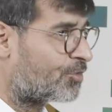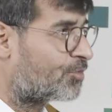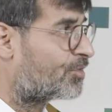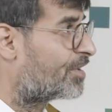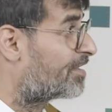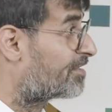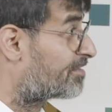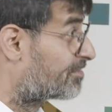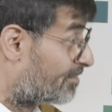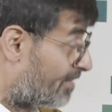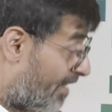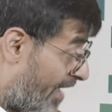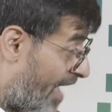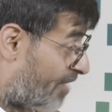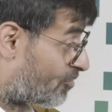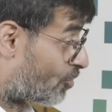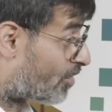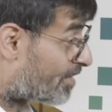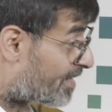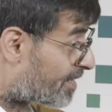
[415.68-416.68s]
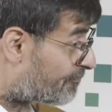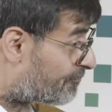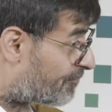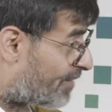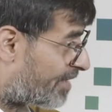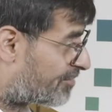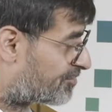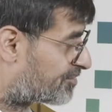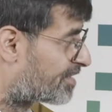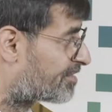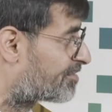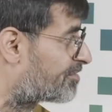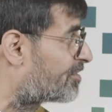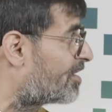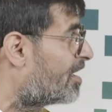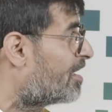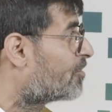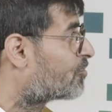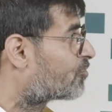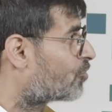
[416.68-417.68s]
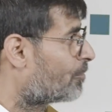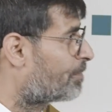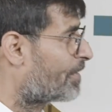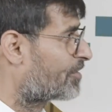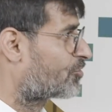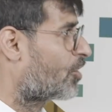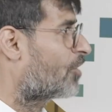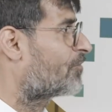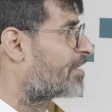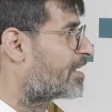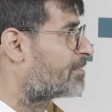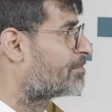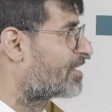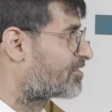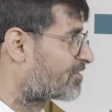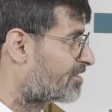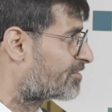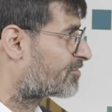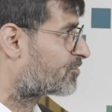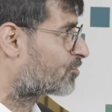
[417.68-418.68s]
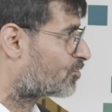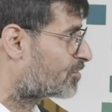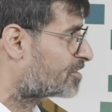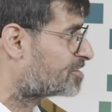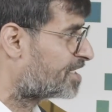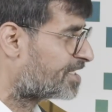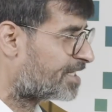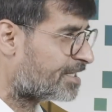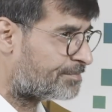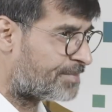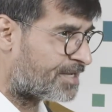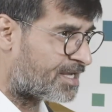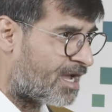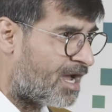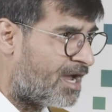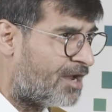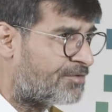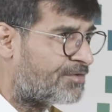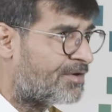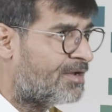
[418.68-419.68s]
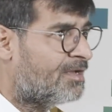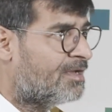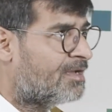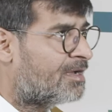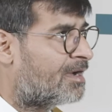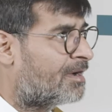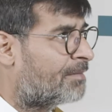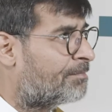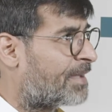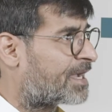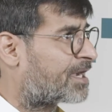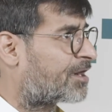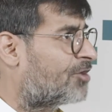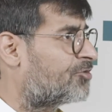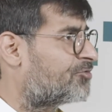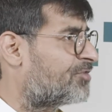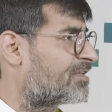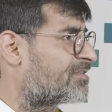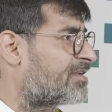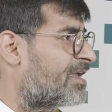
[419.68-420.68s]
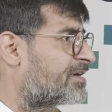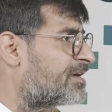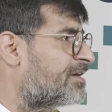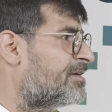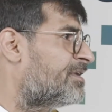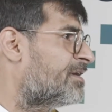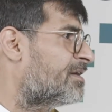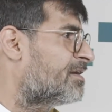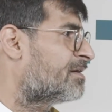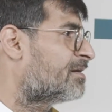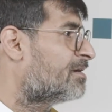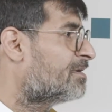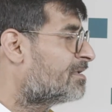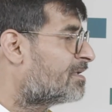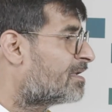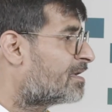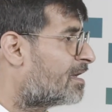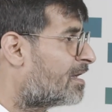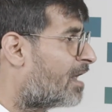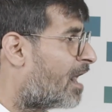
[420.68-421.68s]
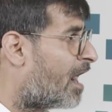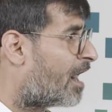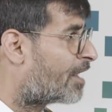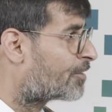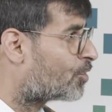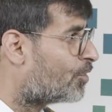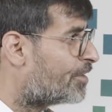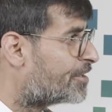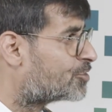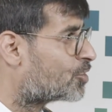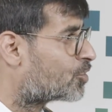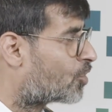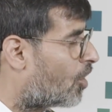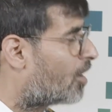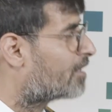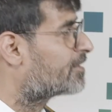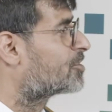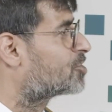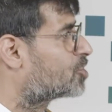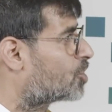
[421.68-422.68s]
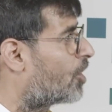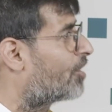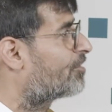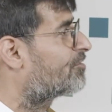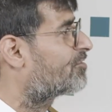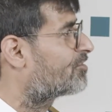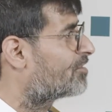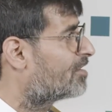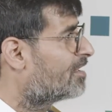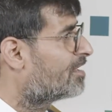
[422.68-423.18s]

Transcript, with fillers: Union is, has already flexed its super sovereign muscles through the GDPR uh, big countries like India uh, are going to call the shots